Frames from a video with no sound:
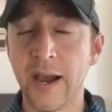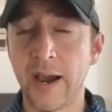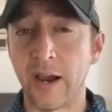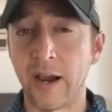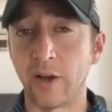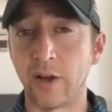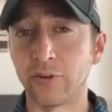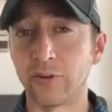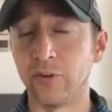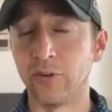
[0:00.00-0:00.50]

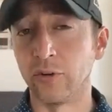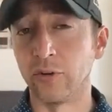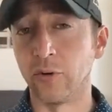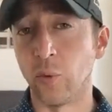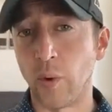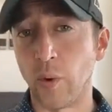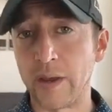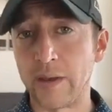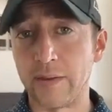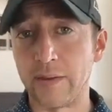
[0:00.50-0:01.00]
I also took
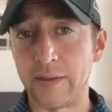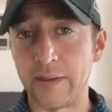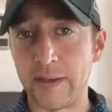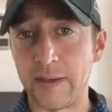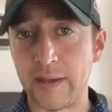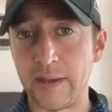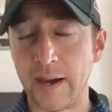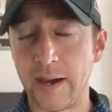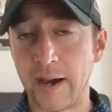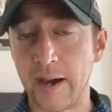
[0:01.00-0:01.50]
away
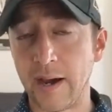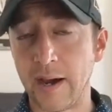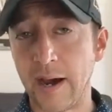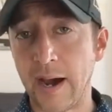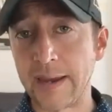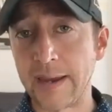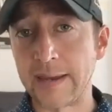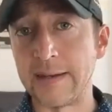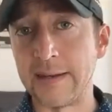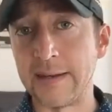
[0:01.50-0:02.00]
the
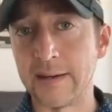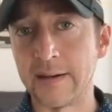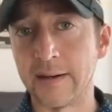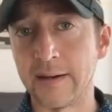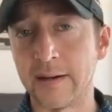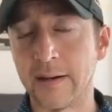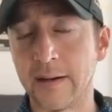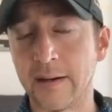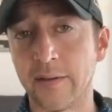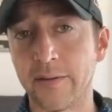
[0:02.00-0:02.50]

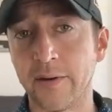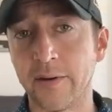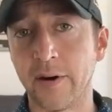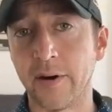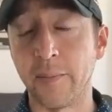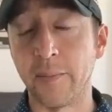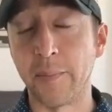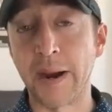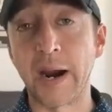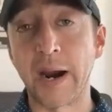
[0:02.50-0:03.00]
idea
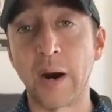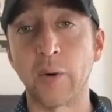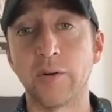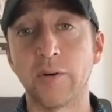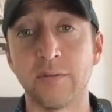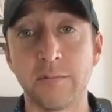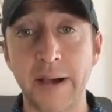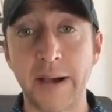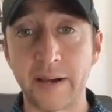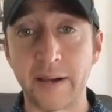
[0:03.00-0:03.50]
of the power
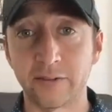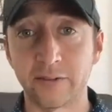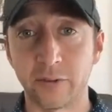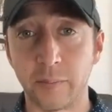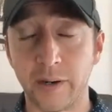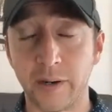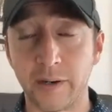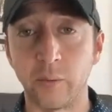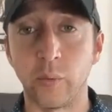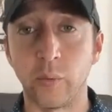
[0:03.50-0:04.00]
of a
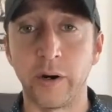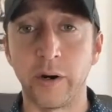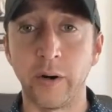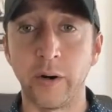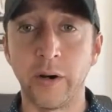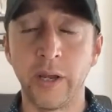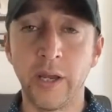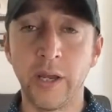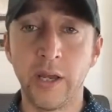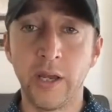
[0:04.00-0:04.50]
mastermind,
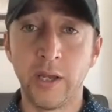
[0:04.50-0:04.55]
where